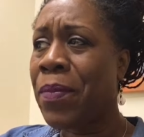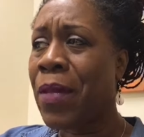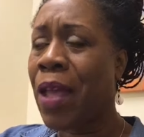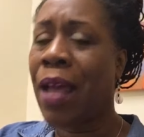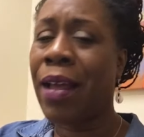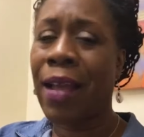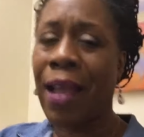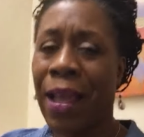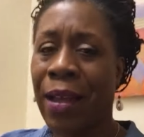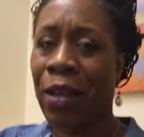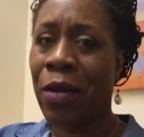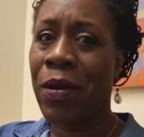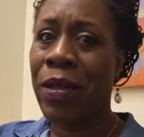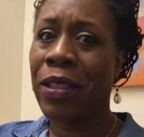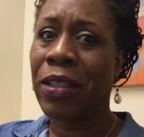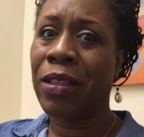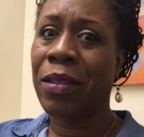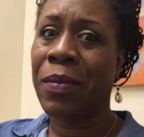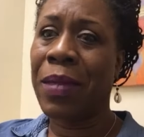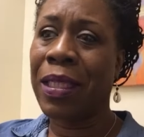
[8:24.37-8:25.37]
I, I
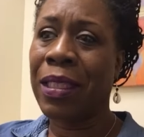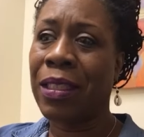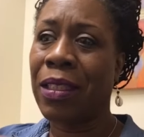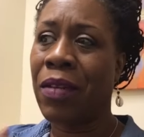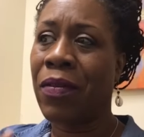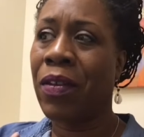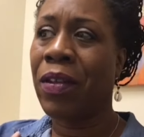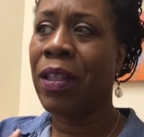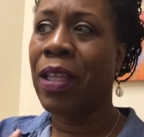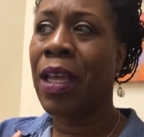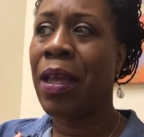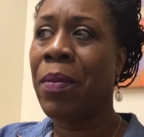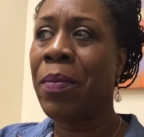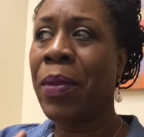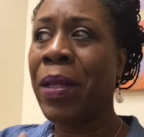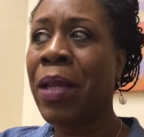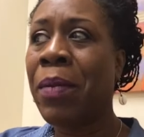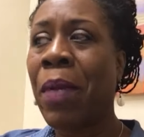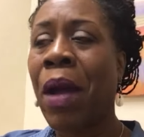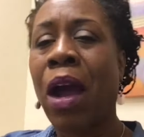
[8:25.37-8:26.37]
question myself on that.
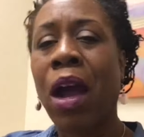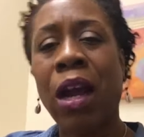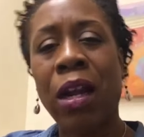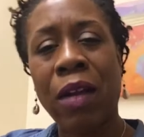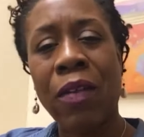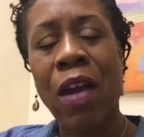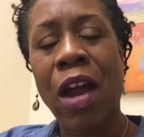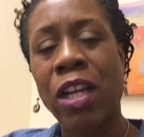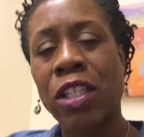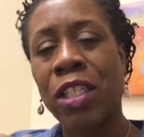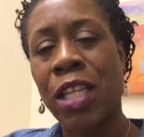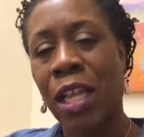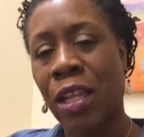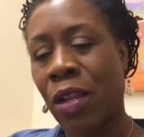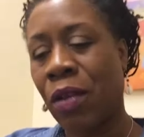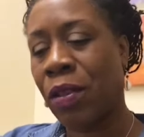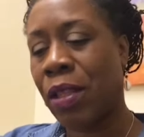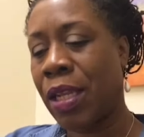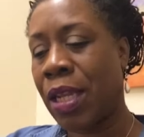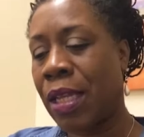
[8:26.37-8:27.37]
But in my heart of hearts, I
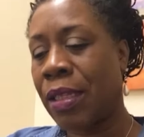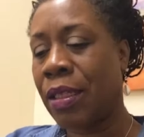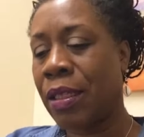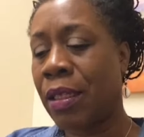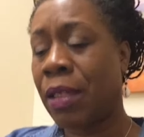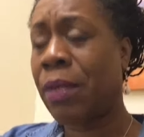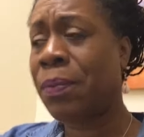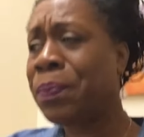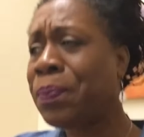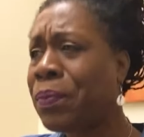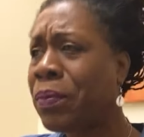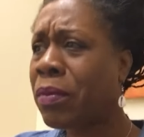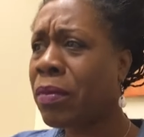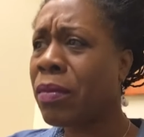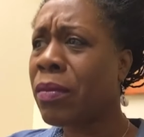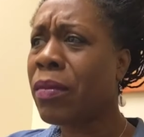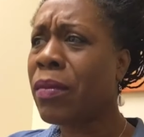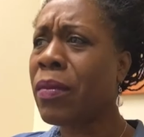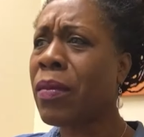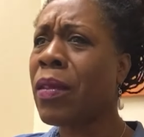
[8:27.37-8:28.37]
know that I did.
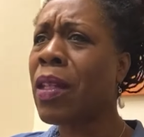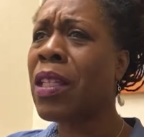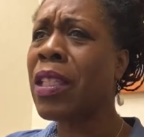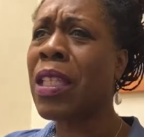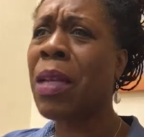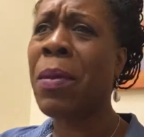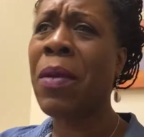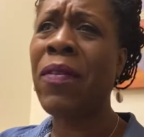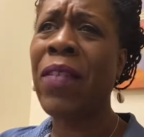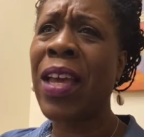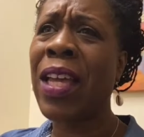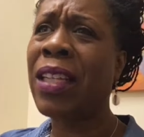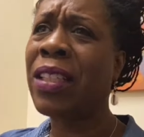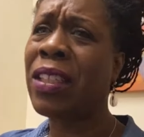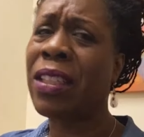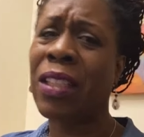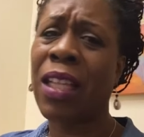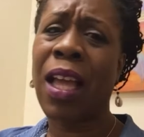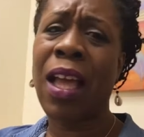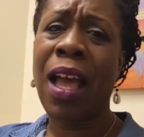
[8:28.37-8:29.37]
Some
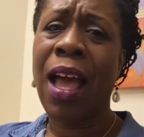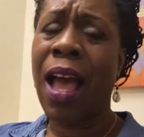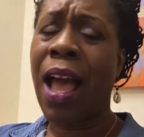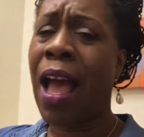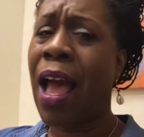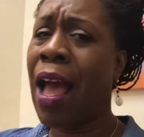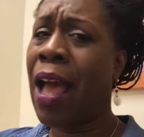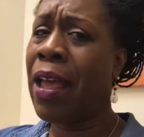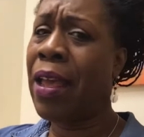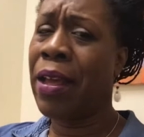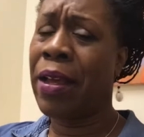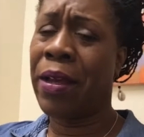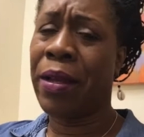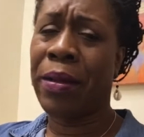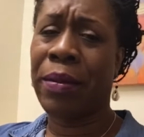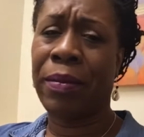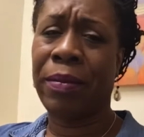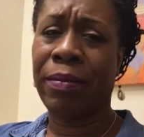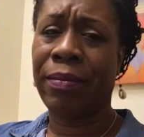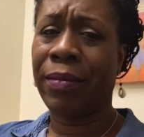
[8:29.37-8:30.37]
advantages, I
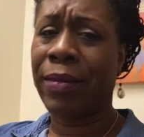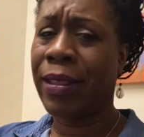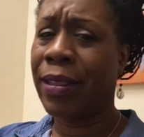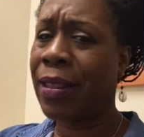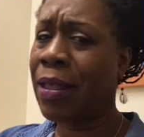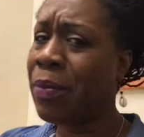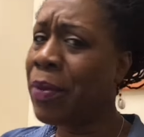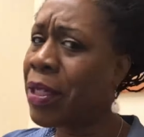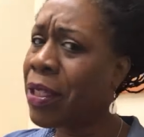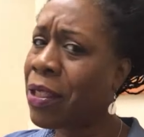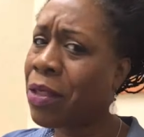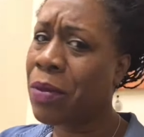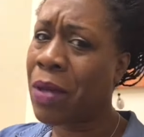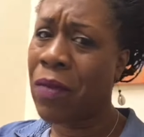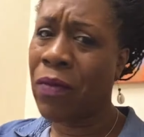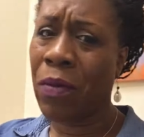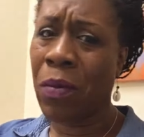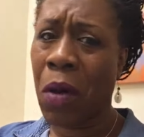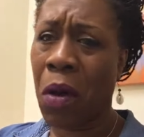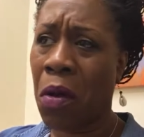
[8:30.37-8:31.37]
am 10 minutes away
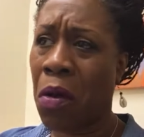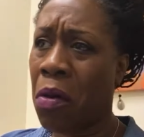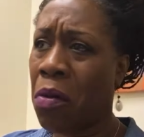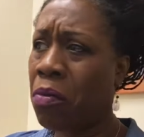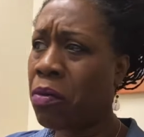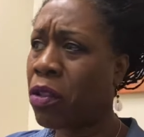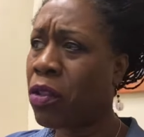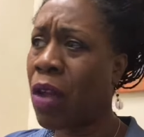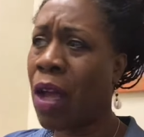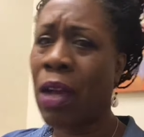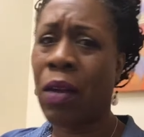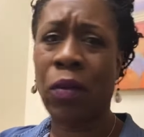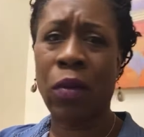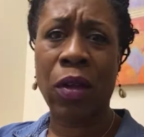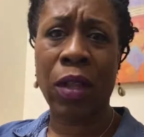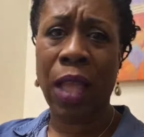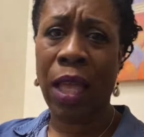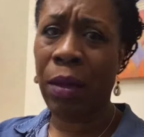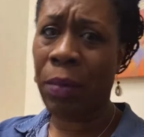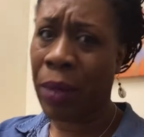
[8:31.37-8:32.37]
from home, so I could
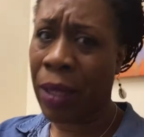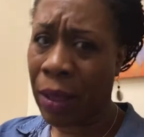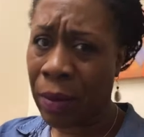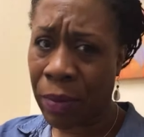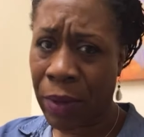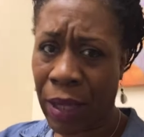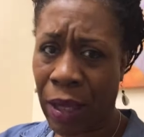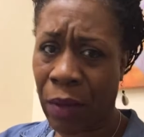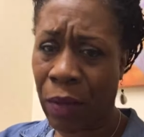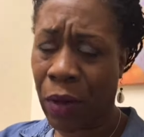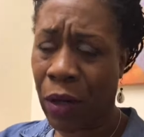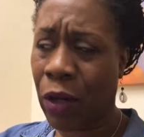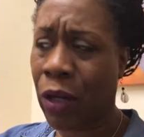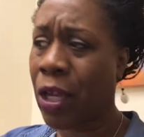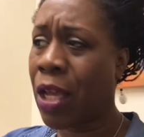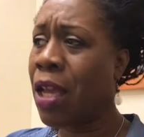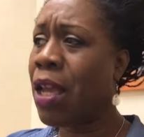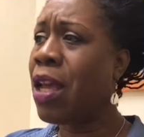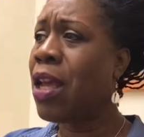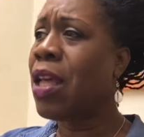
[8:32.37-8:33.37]
roll out of bed and be at work.
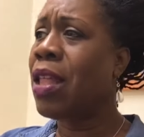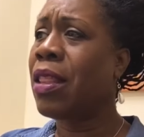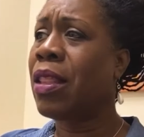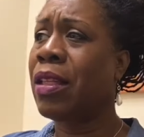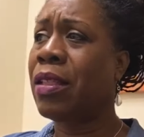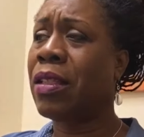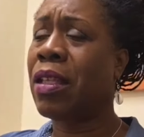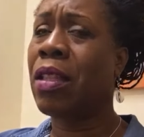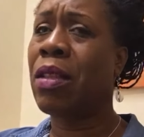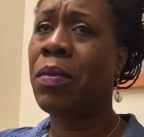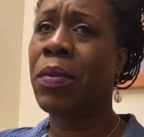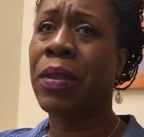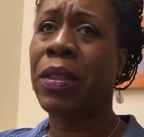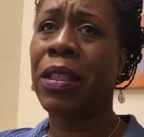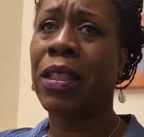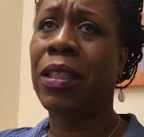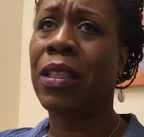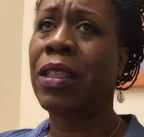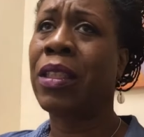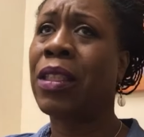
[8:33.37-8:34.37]
These other
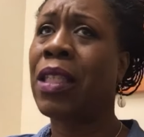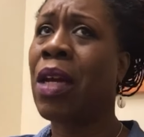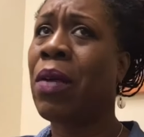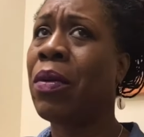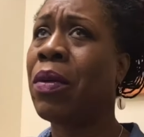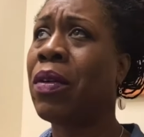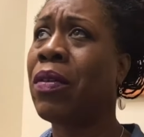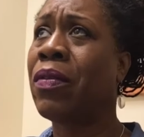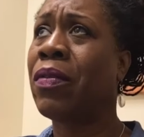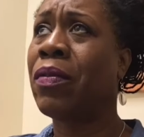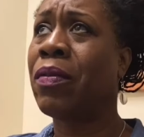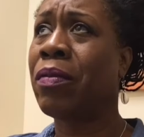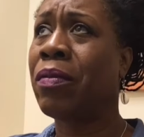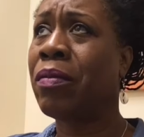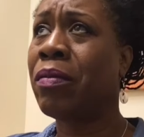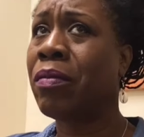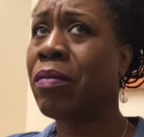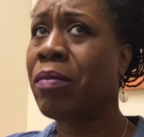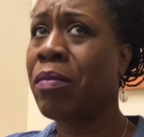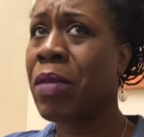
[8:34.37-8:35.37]
positions, I would have
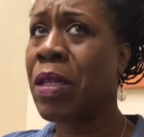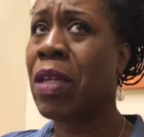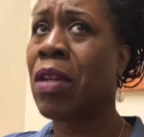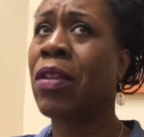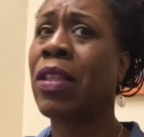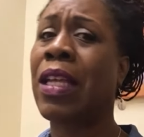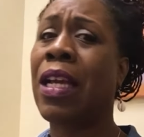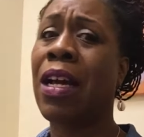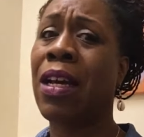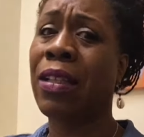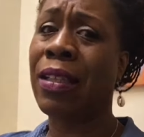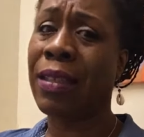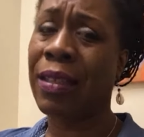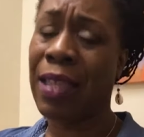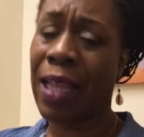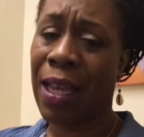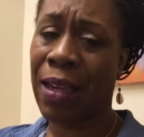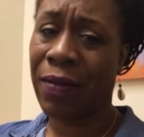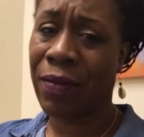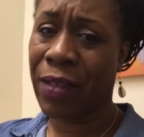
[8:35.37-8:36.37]
been on the other
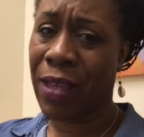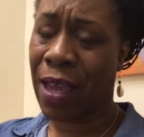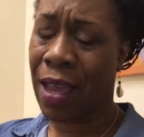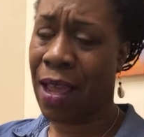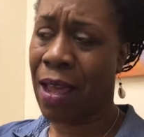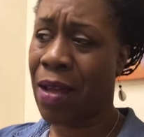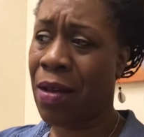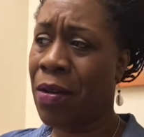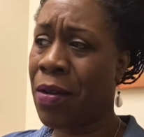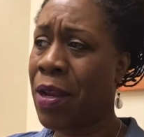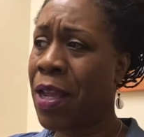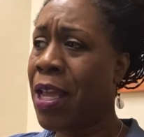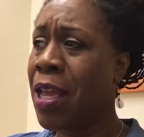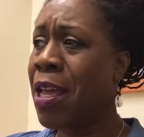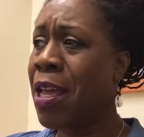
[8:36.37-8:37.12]
side of town.